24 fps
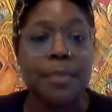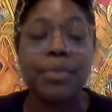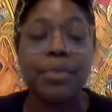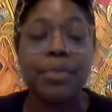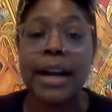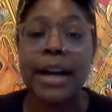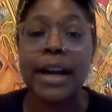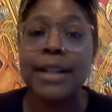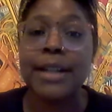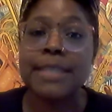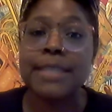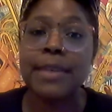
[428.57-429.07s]

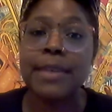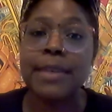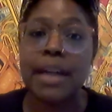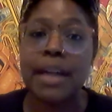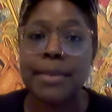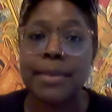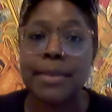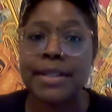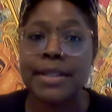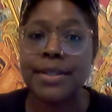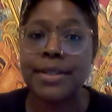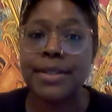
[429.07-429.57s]
Prior to
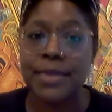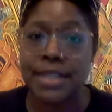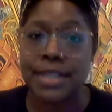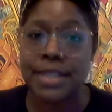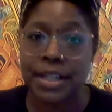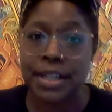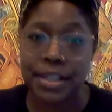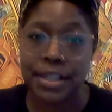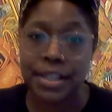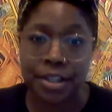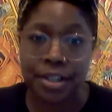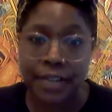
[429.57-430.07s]
becoming
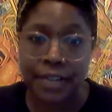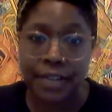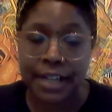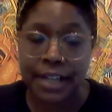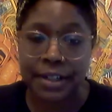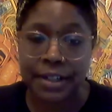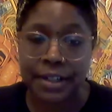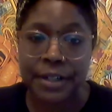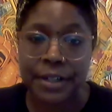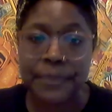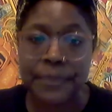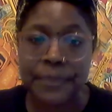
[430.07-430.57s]
associate
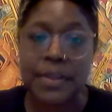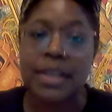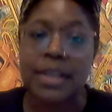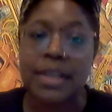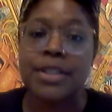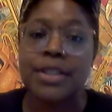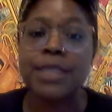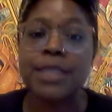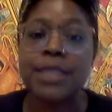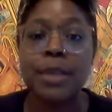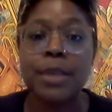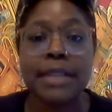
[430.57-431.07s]
curator,
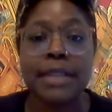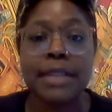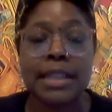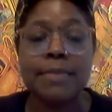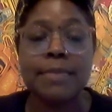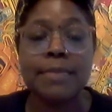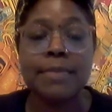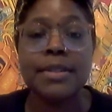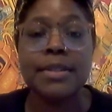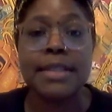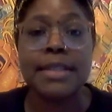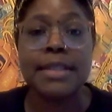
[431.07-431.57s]
she worked at the
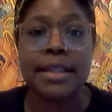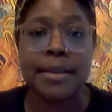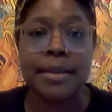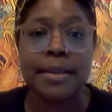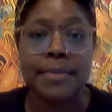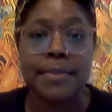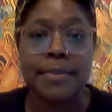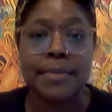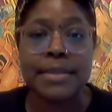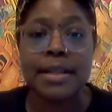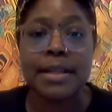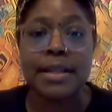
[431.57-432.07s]

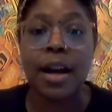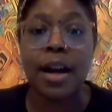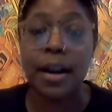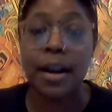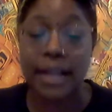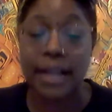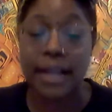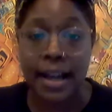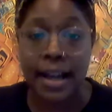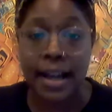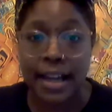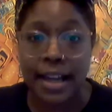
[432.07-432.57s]
museum's
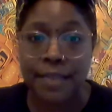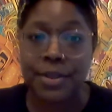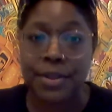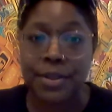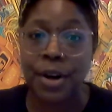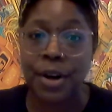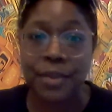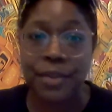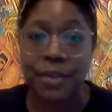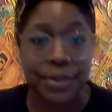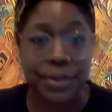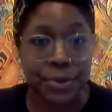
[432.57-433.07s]
archive with
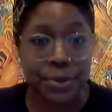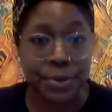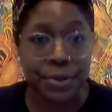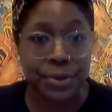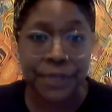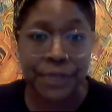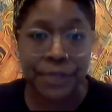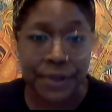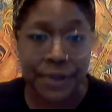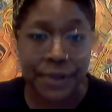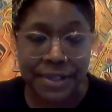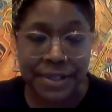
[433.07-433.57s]
all the cool
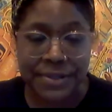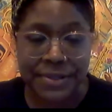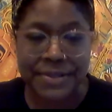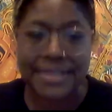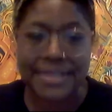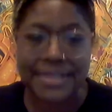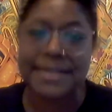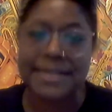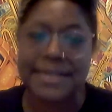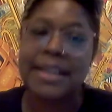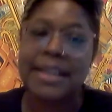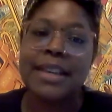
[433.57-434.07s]

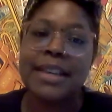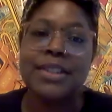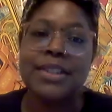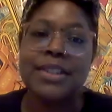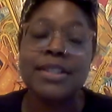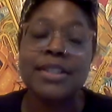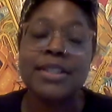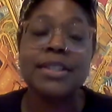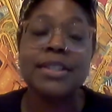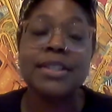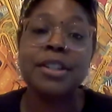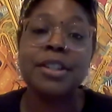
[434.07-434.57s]
photos.
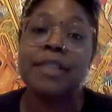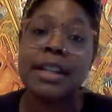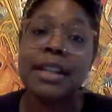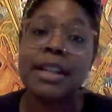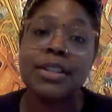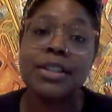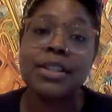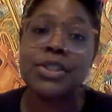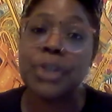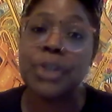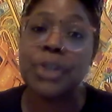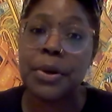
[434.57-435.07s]
She's
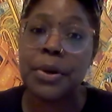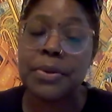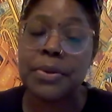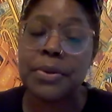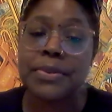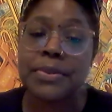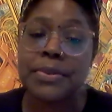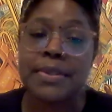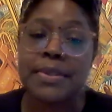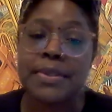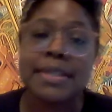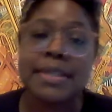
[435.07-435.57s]
curated
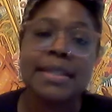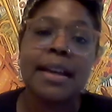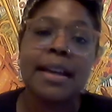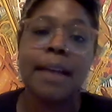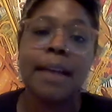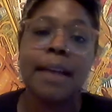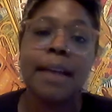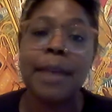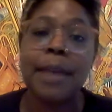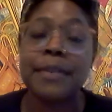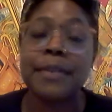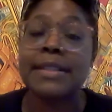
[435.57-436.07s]
shows
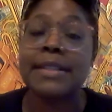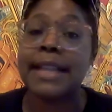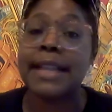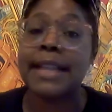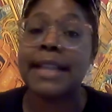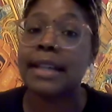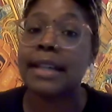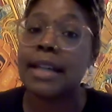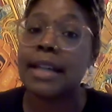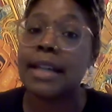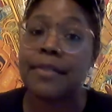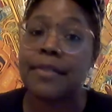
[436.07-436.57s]
about the
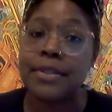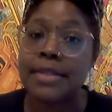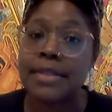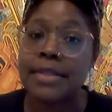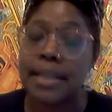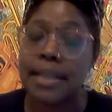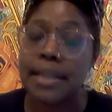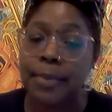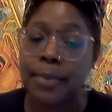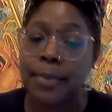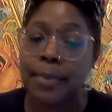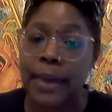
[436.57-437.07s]
Second Avenue
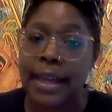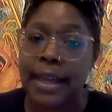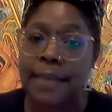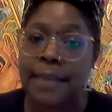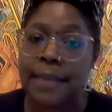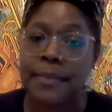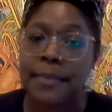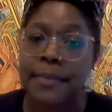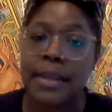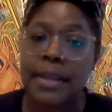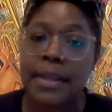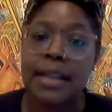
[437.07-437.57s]

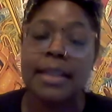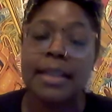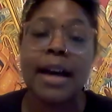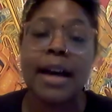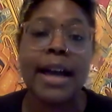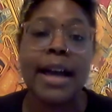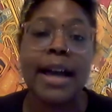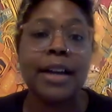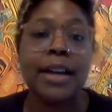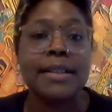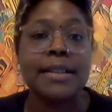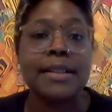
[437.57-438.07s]
subway, the
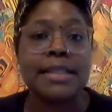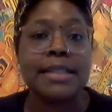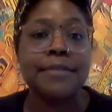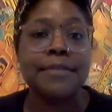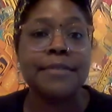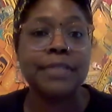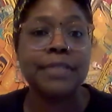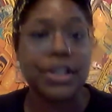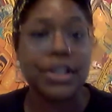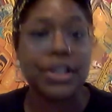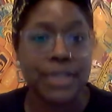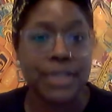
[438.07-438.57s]
IRT
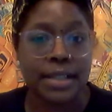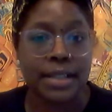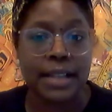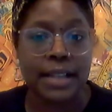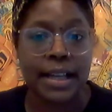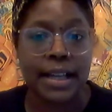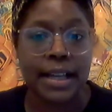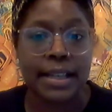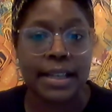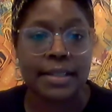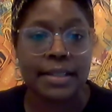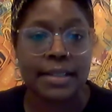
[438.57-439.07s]
Flushing
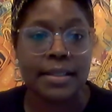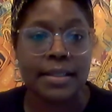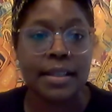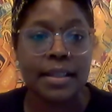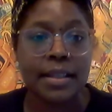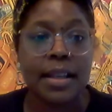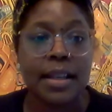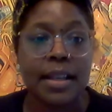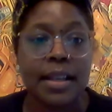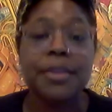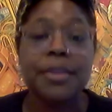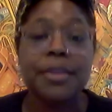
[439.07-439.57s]
line,
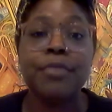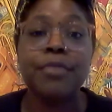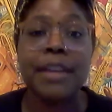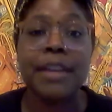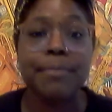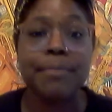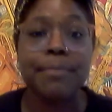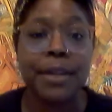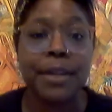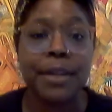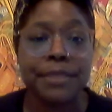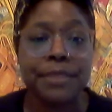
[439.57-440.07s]
the
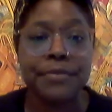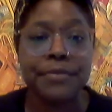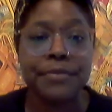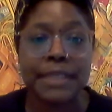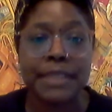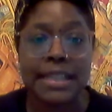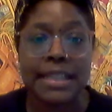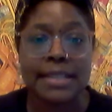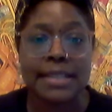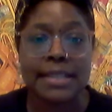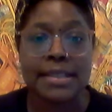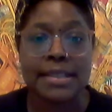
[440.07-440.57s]
Redbird
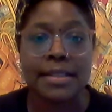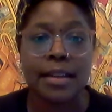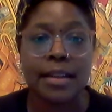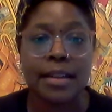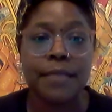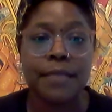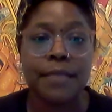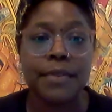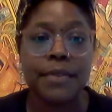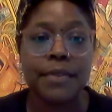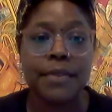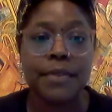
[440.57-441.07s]
fleet
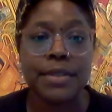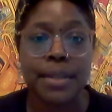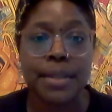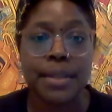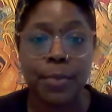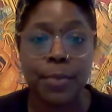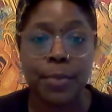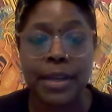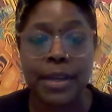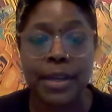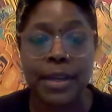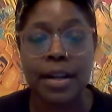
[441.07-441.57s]
of
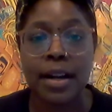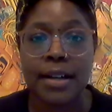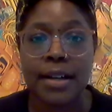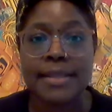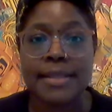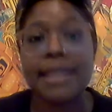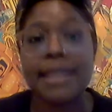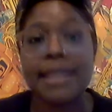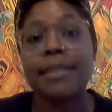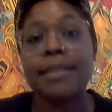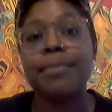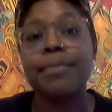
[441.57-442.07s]
subway cars,
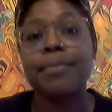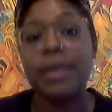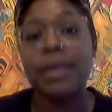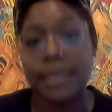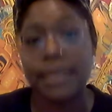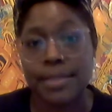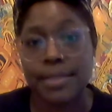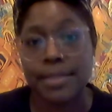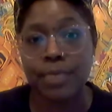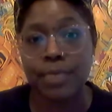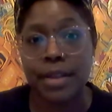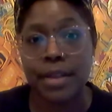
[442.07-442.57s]
and the
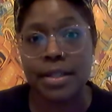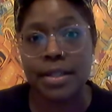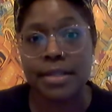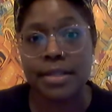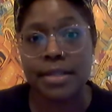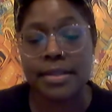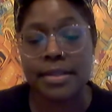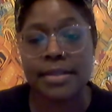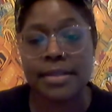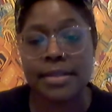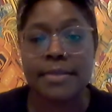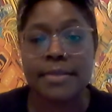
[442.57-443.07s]
Polis brothers.
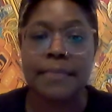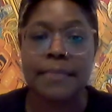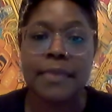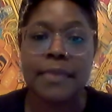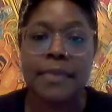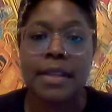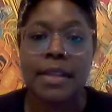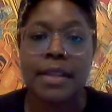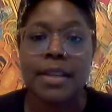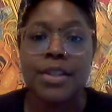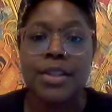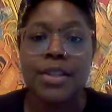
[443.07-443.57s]

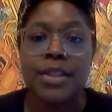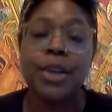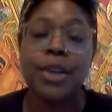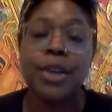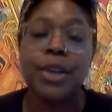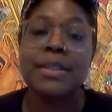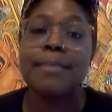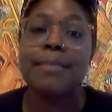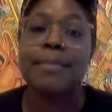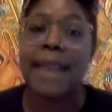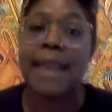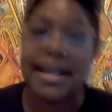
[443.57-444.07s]
She
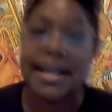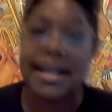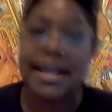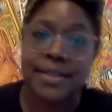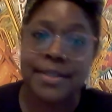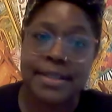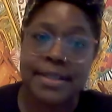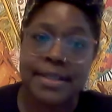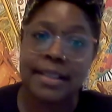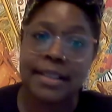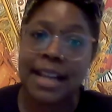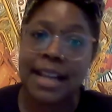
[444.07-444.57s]
holds a
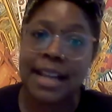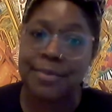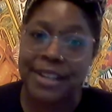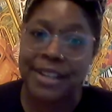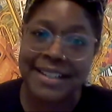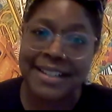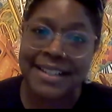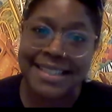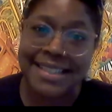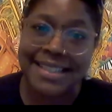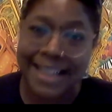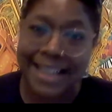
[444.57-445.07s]
master's in
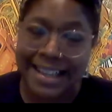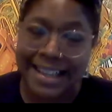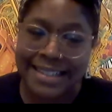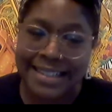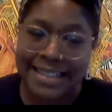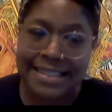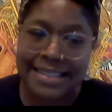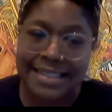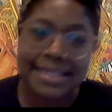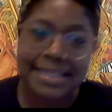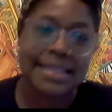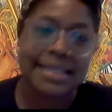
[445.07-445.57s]
library
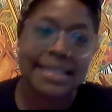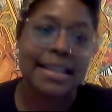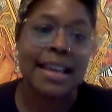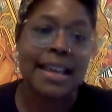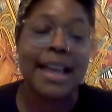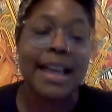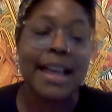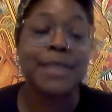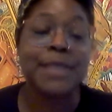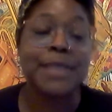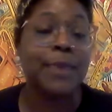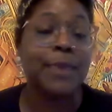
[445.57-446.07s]
science,
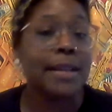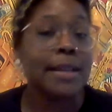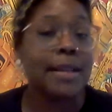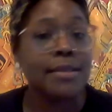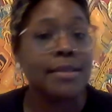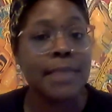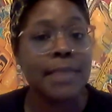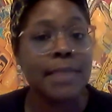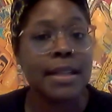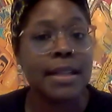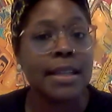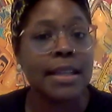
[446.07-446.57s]
has way
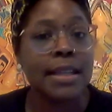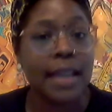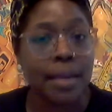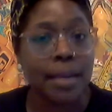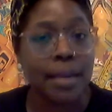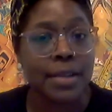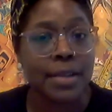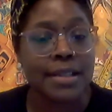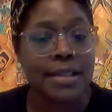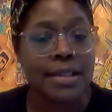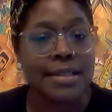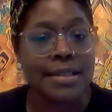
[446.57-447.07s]
too many
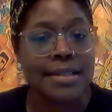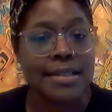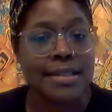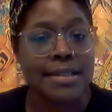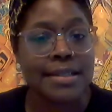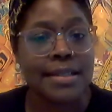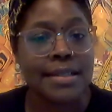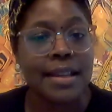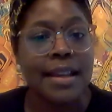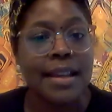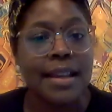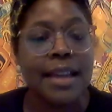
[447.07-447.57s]
cameras,
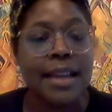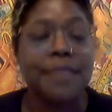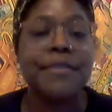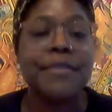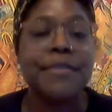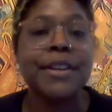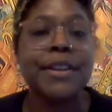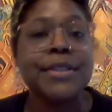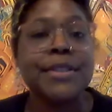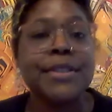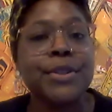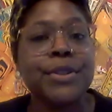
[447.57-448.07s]
and
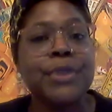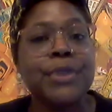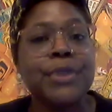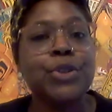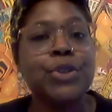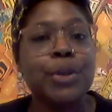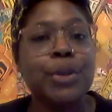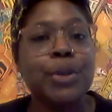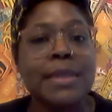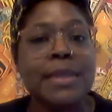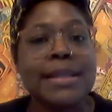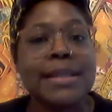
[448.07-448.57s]
fears her
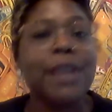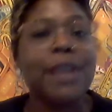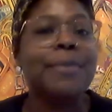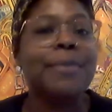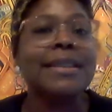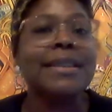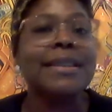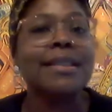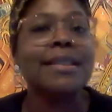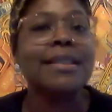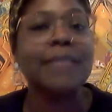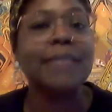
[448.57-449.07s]
enormous
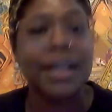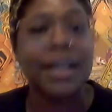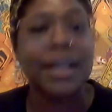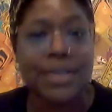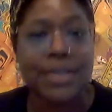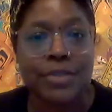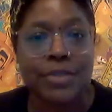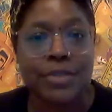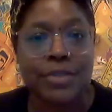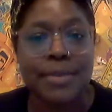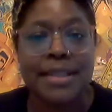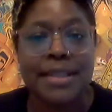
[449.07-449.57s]
LP
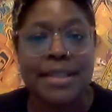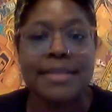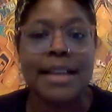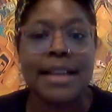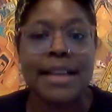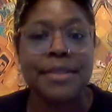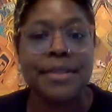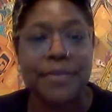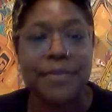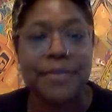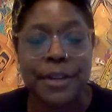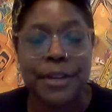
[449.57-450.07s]
collection will be the
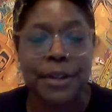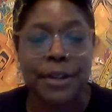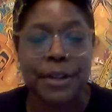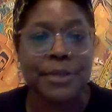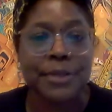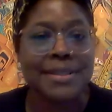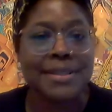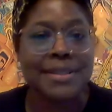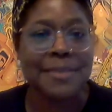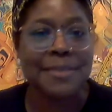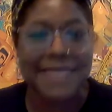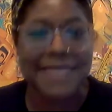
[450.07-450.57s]
death of her
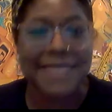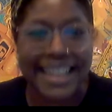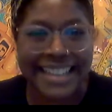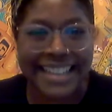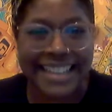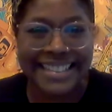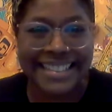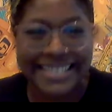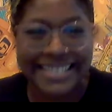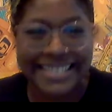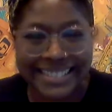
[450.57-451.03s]
someday.